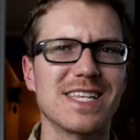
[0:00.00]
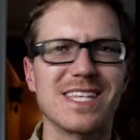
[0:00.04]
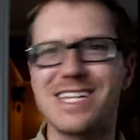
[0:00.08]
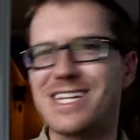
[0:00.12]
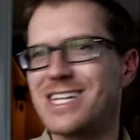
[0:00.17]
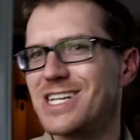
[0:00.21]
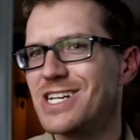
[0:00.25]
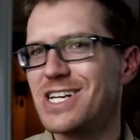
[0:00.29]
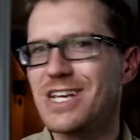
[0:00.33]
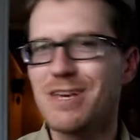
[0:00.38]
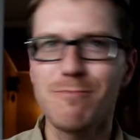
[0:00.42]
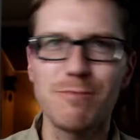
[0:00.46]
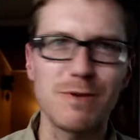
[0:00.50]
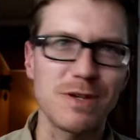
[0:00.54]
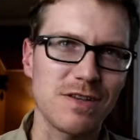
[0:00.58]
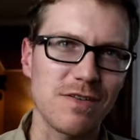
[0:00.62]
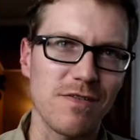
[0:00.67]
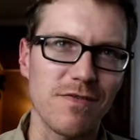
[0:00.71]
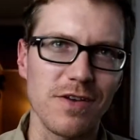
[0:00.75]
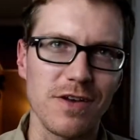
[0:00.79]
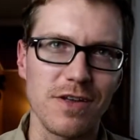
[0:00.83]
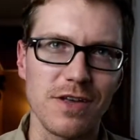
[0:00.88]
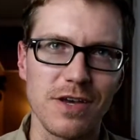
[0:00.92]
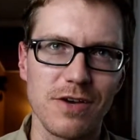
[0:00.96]
cheapest
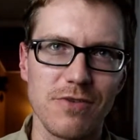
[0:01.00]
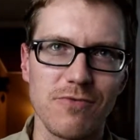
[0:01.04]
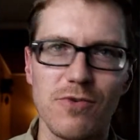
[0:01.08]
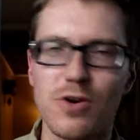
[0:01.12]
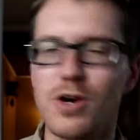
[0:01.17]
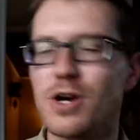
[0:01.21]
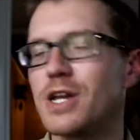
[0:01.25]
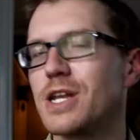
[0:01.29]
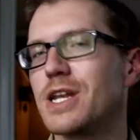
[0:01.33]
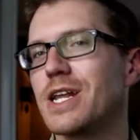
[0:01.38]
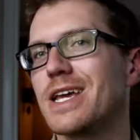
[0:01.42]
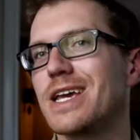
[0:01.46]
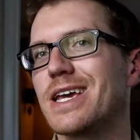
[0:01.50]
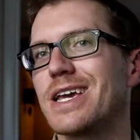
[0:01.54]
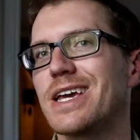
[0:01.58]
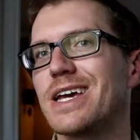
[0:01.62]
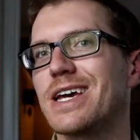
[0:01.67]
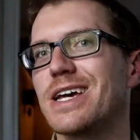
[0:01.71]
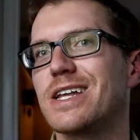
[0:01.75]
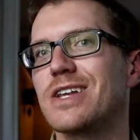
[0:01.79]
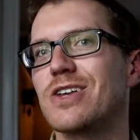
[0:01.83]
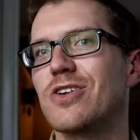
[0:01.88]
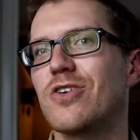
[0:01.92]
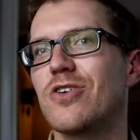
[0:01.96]
feeling one,
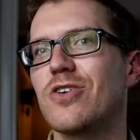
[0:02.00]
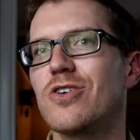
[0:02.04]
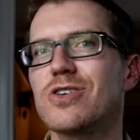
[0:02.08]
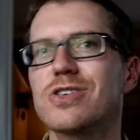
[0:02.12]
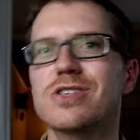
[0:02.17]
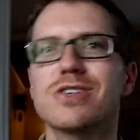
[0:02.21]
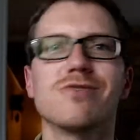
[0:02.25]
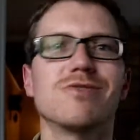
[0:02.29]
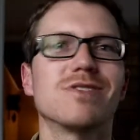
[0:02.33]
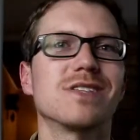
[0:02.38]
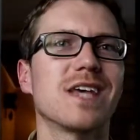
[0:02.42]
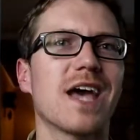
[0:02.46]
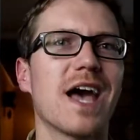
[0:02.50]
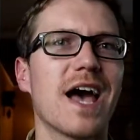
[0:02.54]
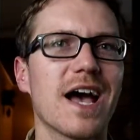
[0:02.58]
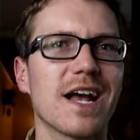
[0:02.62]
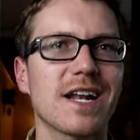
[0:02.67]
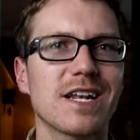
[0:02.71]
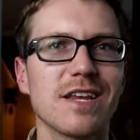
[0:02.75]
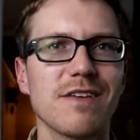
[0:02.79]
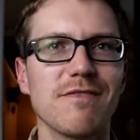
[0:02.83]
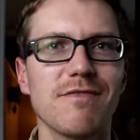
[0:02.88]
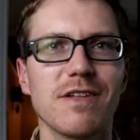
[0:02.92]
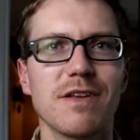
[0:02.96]
and also it's
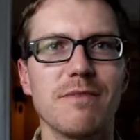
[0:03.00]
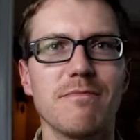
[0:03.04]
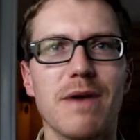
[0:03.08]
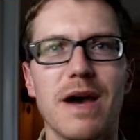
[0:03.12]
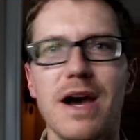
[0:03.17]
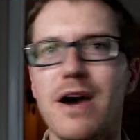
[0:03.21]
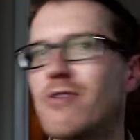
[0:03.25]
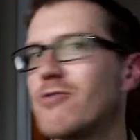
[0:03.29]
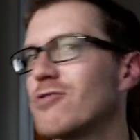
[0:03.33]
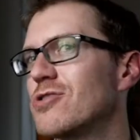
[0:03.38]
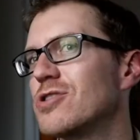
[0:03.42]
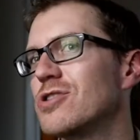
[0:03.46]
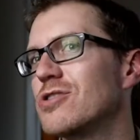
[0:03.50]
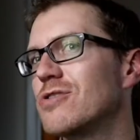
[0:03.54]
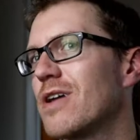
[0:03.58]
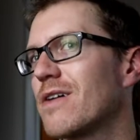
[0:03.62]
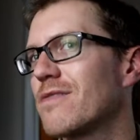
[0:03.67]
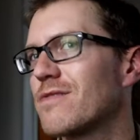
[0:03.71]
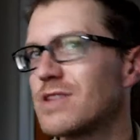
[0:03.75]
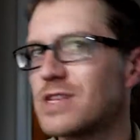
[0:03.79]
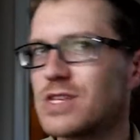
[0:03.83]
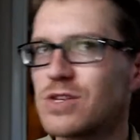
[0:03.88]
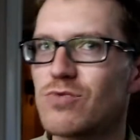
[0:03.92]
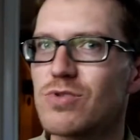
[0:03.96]
actively powered, and you
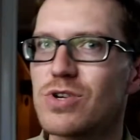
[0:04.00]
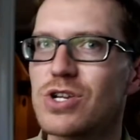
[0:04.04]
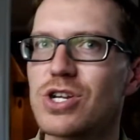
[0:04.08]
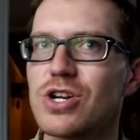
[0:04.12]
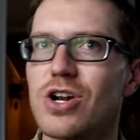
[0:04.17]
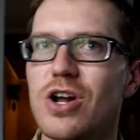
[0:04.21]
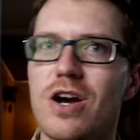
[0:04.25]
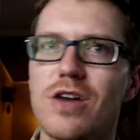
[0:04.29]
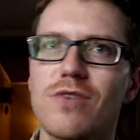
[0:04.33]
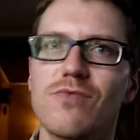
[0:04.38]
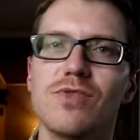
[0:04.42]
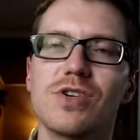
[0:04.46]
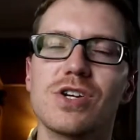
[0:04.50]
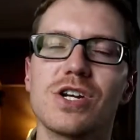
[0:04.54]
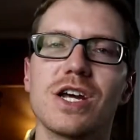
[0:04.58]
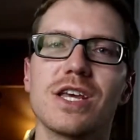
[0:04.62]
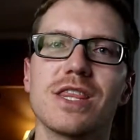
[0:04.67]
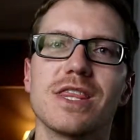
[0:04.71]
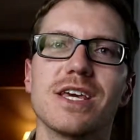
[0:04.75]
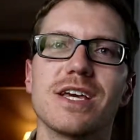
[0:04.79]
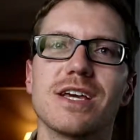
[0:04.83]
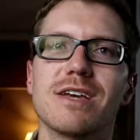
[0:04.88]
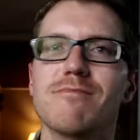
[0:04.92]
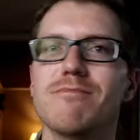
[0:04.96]
have to switch it on, which I
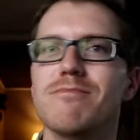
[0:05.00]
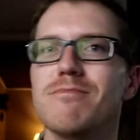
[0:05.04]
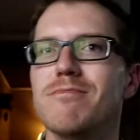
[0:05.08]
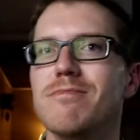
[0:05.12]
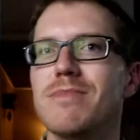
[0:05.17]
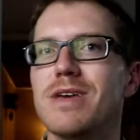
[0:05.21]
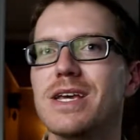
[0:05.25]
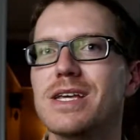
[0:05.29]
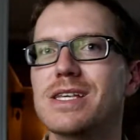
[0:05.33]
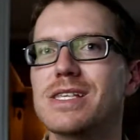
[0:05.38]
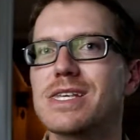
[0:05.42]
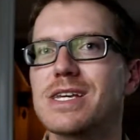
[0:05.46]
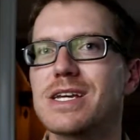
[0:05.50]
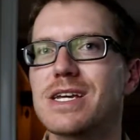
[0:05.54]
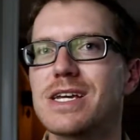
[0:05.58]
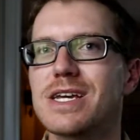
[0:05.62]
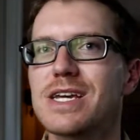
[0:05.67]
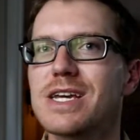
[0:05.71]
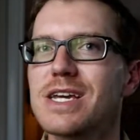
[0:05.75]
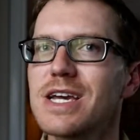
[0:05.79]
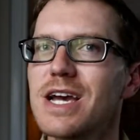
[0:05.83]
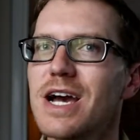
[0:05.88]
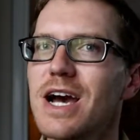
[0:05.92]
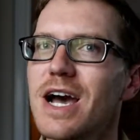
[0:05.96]
think makes it
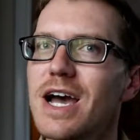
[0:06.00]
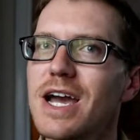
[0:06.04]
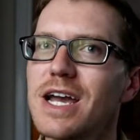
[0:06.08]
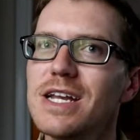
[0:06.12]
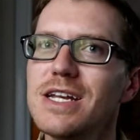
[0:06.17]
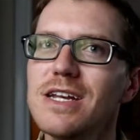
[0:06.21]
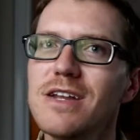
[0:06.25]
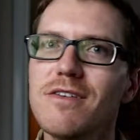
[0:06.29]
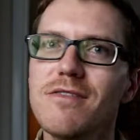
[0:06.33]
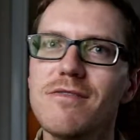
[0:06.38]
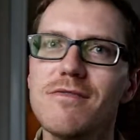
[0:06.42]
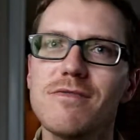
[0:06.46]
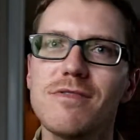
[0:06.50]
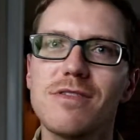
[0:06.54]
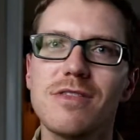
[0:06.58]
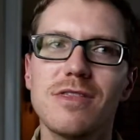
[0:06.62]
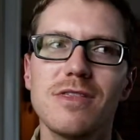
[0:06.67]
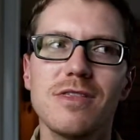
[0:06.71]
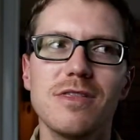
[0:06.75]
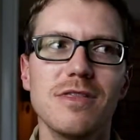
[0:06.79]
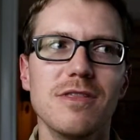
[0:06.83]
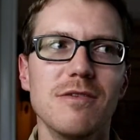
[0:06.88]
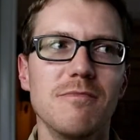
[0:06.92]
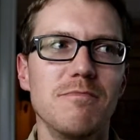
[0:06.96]
kind
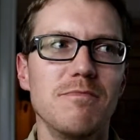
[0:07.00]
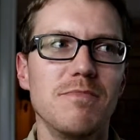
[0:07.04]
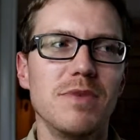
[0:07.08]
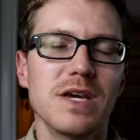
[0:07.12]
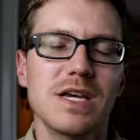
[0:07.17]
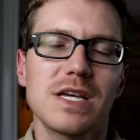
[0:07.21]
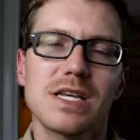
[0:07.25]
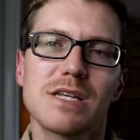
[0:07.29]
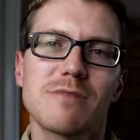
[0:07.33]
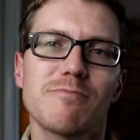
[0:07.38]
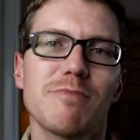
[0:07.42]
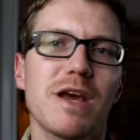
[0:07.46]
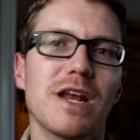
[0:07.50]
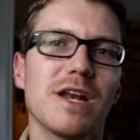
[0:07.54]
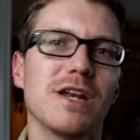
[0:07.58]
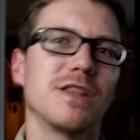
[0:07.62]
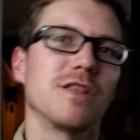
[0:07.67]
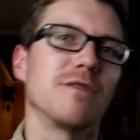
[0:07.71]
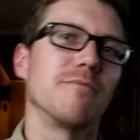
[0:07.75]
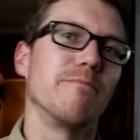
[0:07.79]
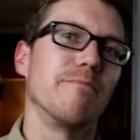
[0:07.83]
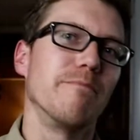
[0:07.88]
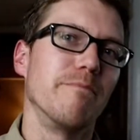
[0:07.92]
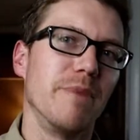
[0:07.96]
of the biggest pain in
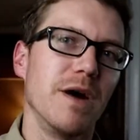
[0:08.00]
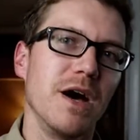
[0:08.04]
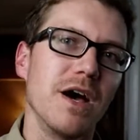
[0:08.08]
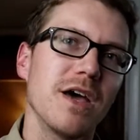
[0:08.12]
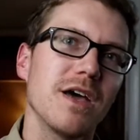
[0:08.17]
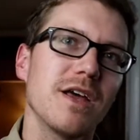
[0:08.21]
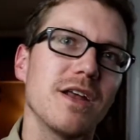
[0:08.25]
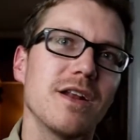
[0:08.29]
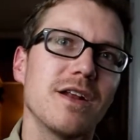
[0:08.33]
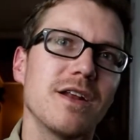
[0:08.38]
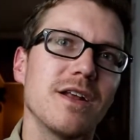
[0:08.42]
the butt